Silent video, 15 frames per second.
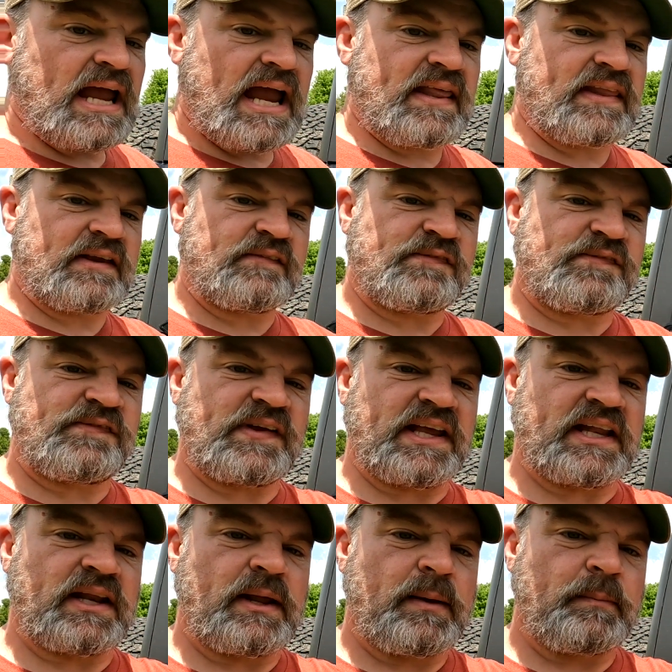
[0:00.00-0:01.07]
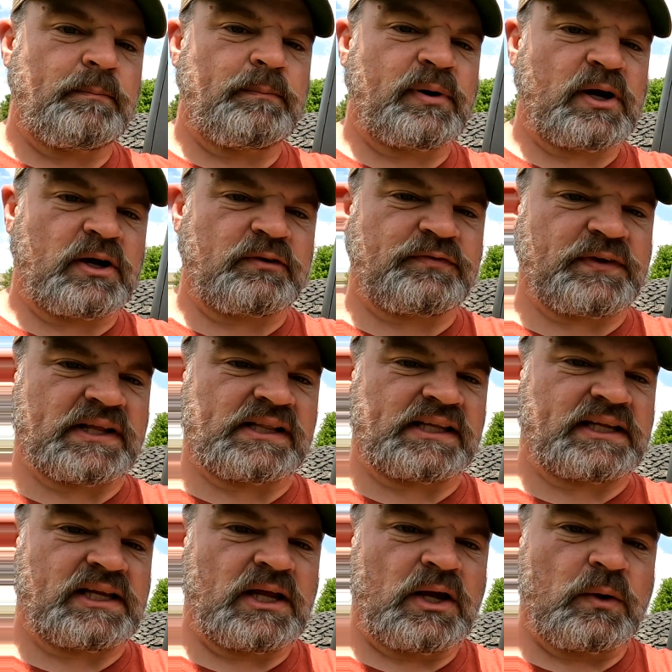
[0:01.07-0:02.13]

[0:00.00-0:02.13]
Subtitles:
and they fit perfectly